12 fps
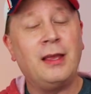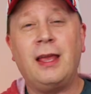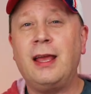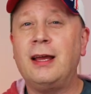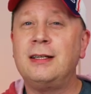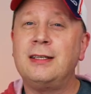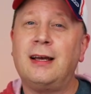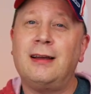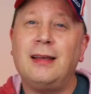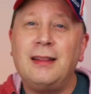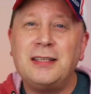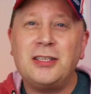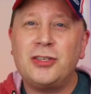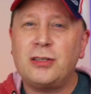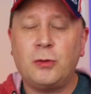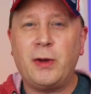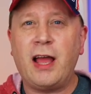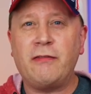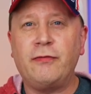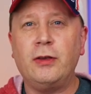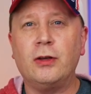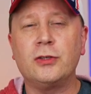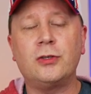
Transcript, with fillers: And uh, this is just the way I feel.